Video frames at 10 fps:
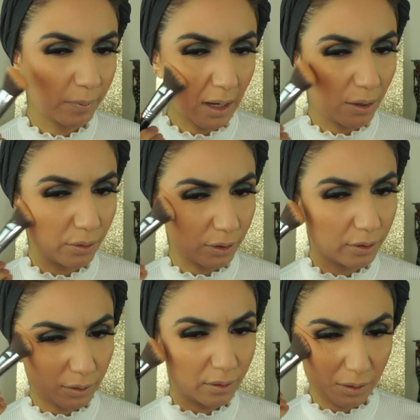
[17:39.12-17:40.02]

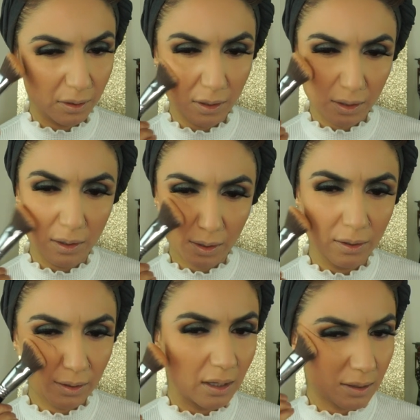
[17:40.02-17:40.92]
powder,
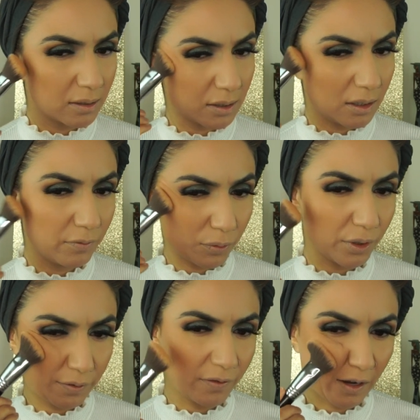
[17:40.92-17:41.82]
the
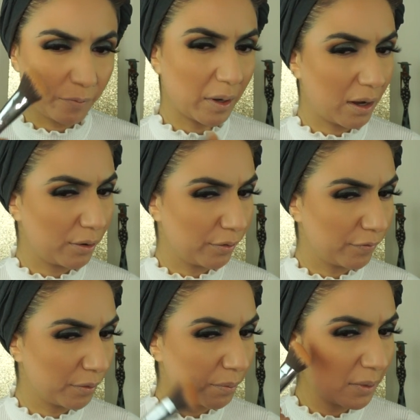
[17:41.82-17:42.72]
NC45 powder
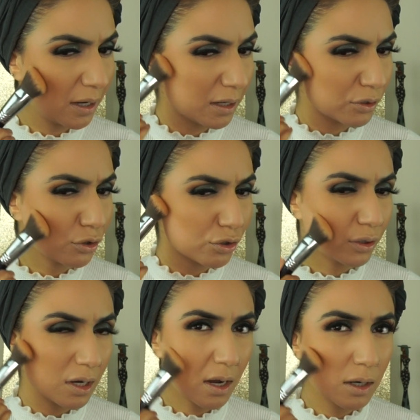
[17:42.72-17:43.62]
from MAC, just
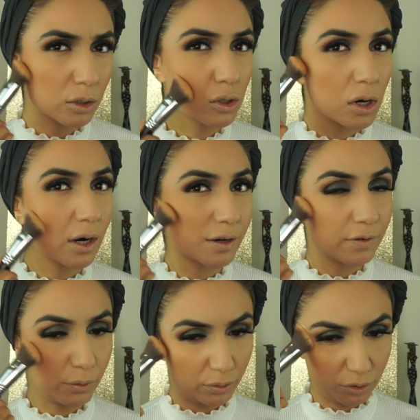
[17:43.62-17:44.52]
to kind of
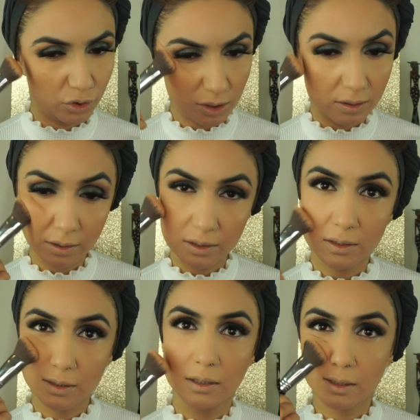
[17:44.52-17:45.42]
carve out the
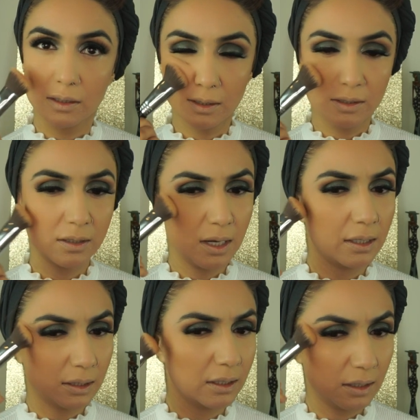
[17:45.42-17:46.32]
cheeks
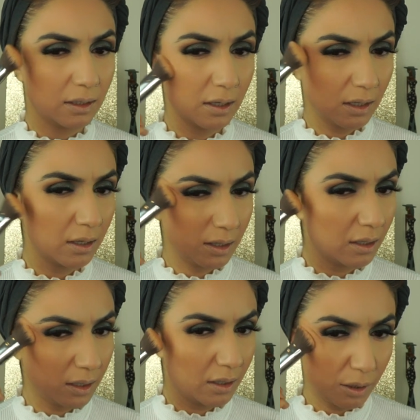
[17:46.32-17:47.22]
slightly
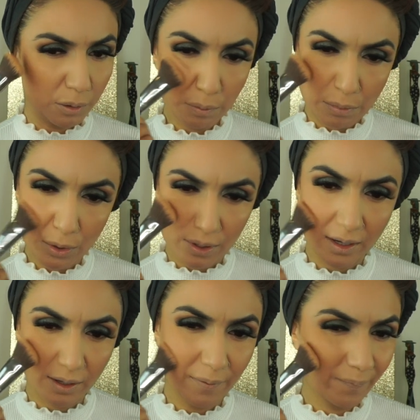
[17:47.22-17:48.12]

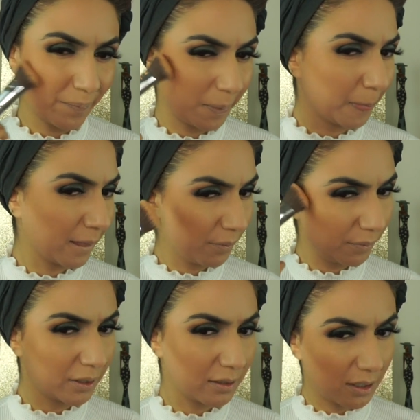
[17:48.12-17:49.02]
more,
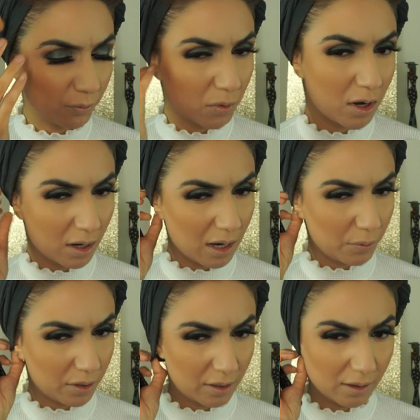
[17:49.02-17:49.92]
because I want
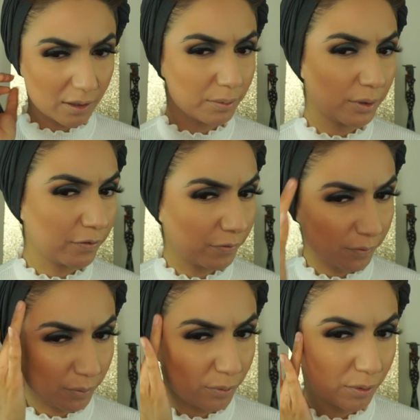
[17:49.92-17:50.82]
a little
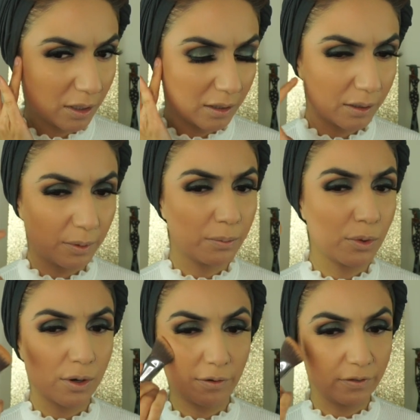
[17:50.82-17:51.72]
bit
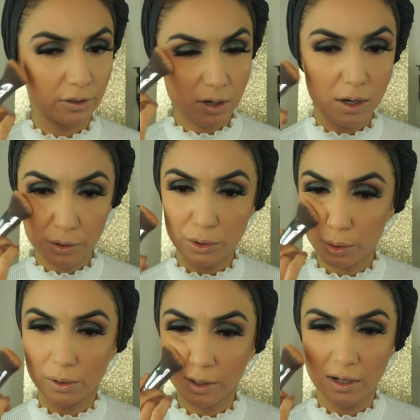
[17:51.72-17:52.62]
more of a
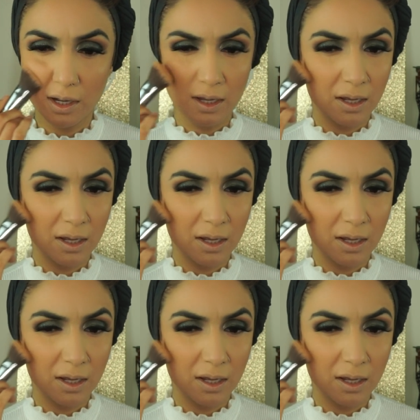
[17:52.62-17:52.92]
contour